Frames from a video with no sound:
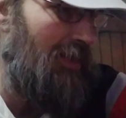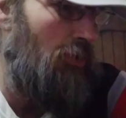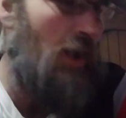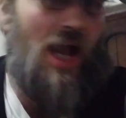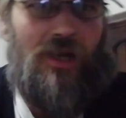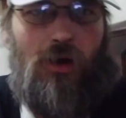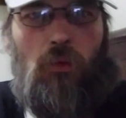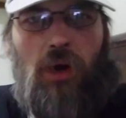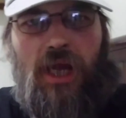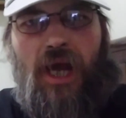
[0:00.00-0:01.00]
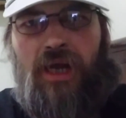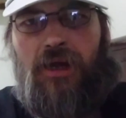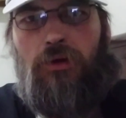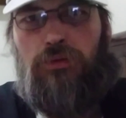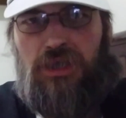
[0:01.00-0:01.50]
know, I know what kind of
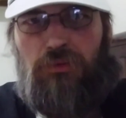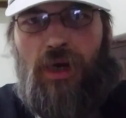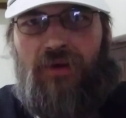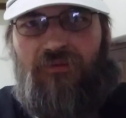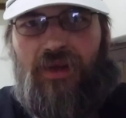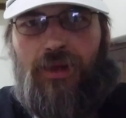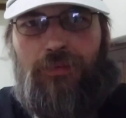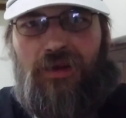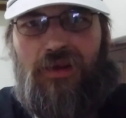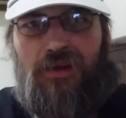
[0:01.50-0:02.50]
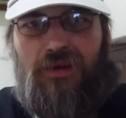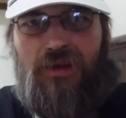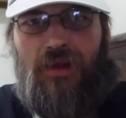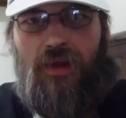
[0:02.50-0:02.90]
coach Wade Phillips is,